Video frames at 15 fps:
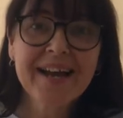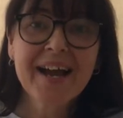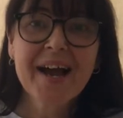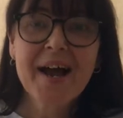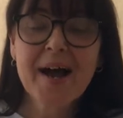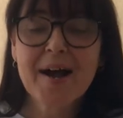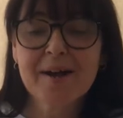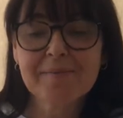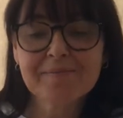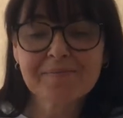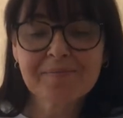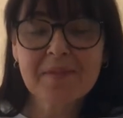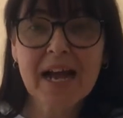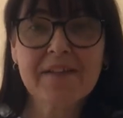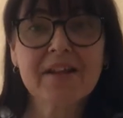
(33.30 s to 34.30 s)
And
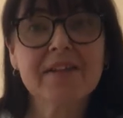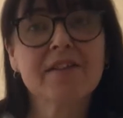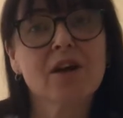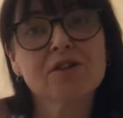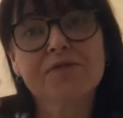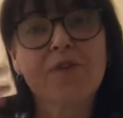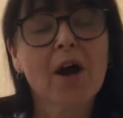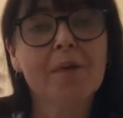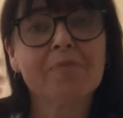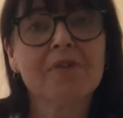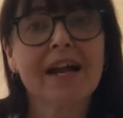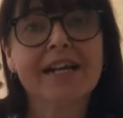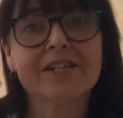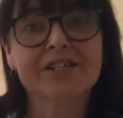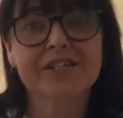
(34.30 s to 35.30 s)
then those
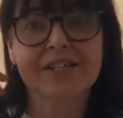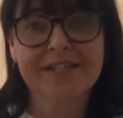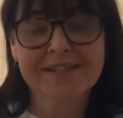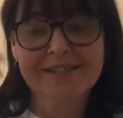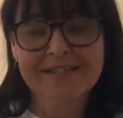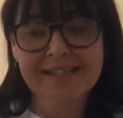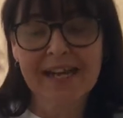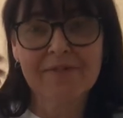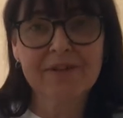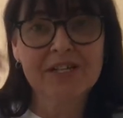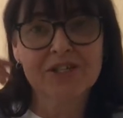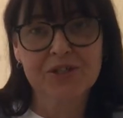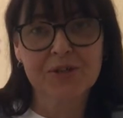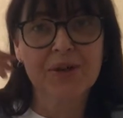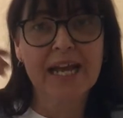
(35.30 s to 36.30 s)
vibrations, they
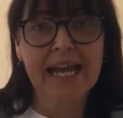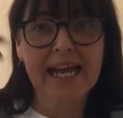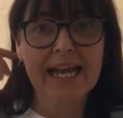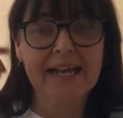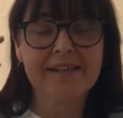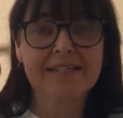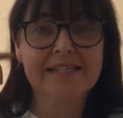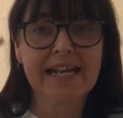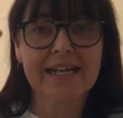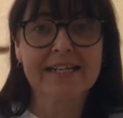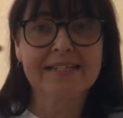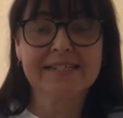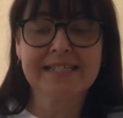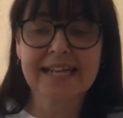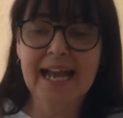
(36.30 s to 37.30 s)
reach your ear, the
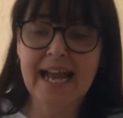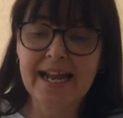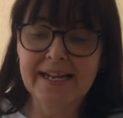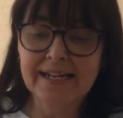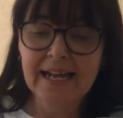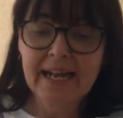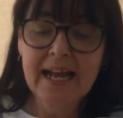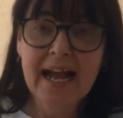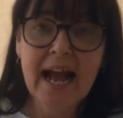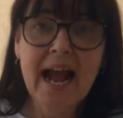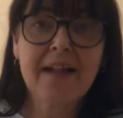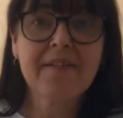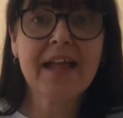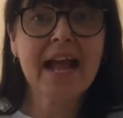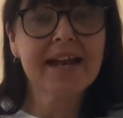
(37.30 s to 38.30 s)
delicate skin,
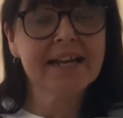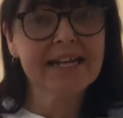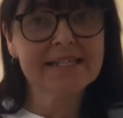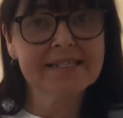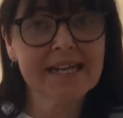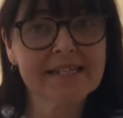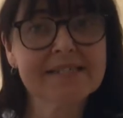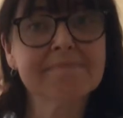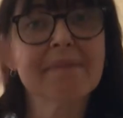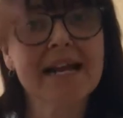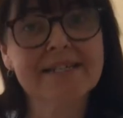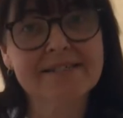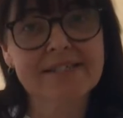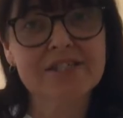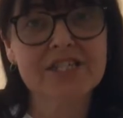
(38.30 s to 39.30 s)
and then it sends
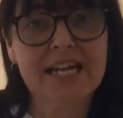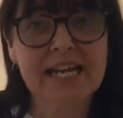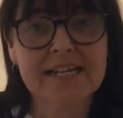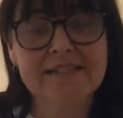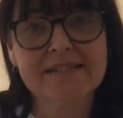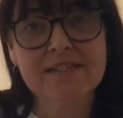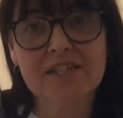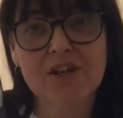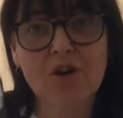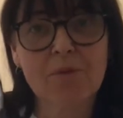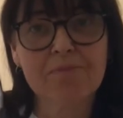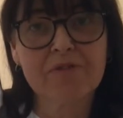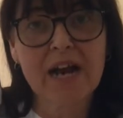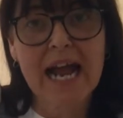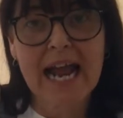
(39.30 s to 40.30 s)
messages to your
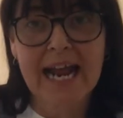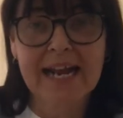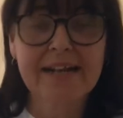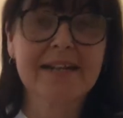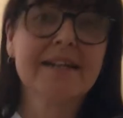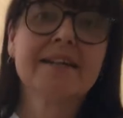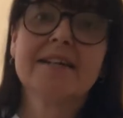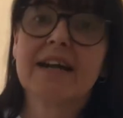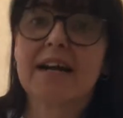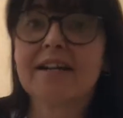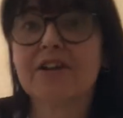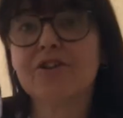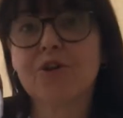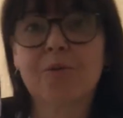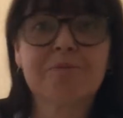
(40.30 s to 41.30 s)
brain, and
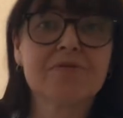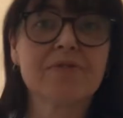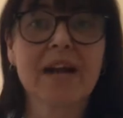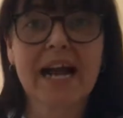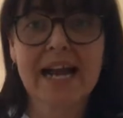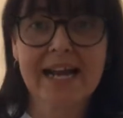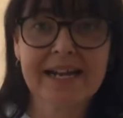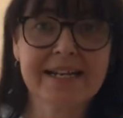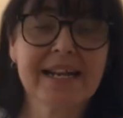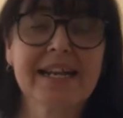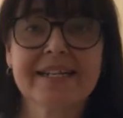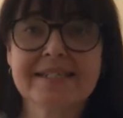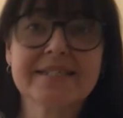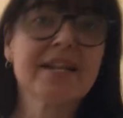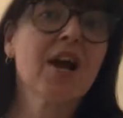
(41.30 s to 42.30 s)
then your brain
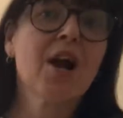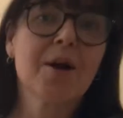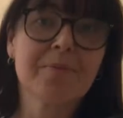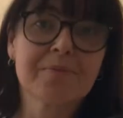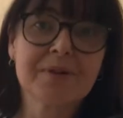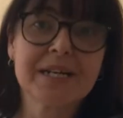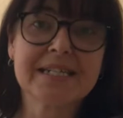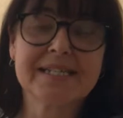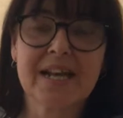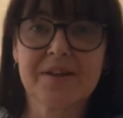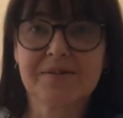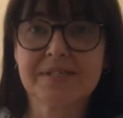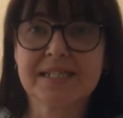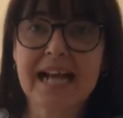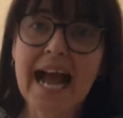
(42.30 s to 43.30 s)
interprets
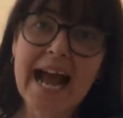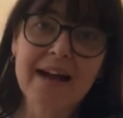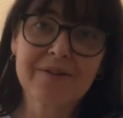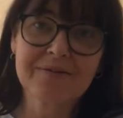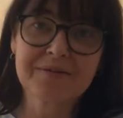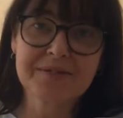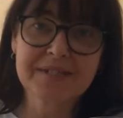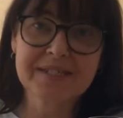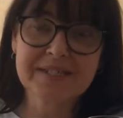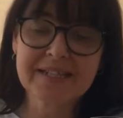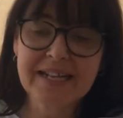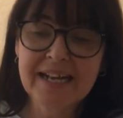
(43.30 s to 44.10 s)
those sounds.